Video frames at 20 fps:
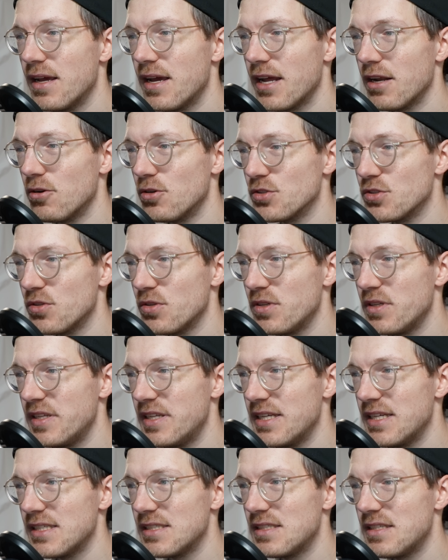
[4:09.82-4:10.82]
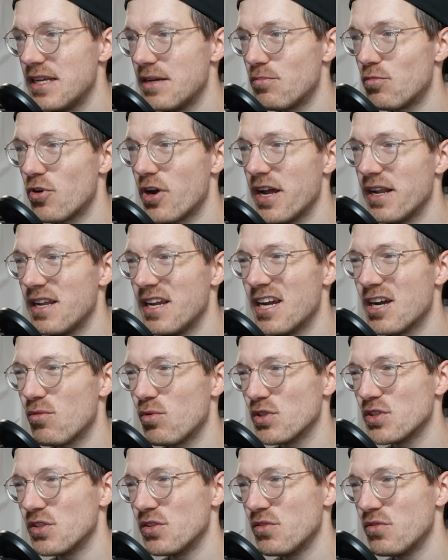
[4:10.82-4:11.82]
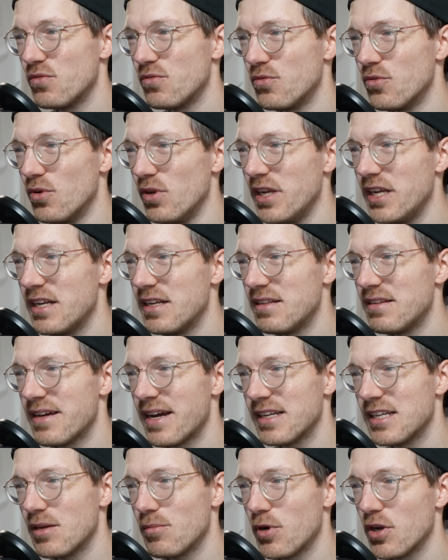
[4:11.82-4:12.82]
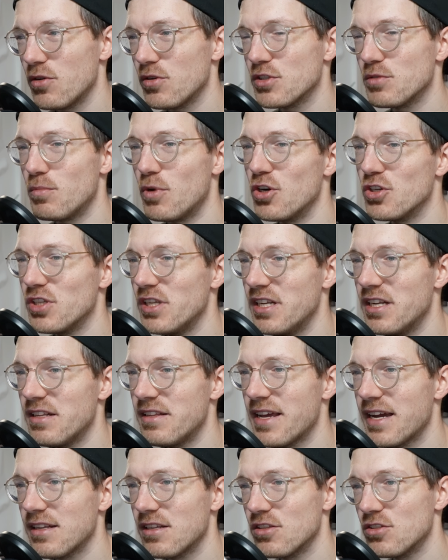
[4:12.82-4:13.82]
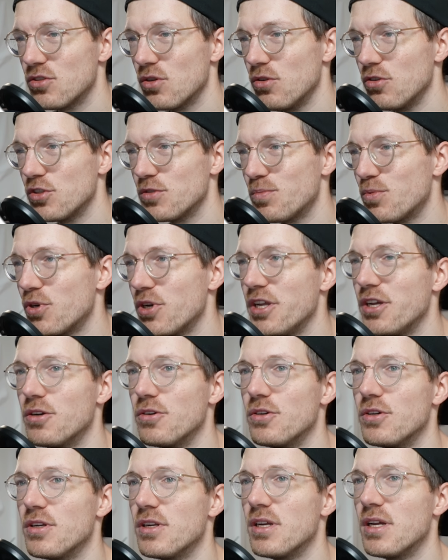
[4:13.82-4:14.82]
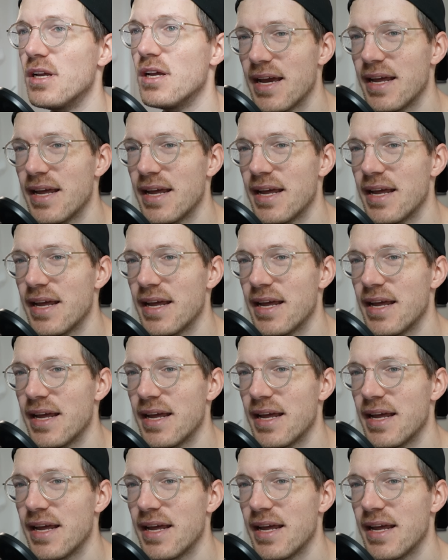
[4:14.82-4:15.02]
And also this dip right here wasn't fully detected, but it was mostly detected, so it looks pretty good.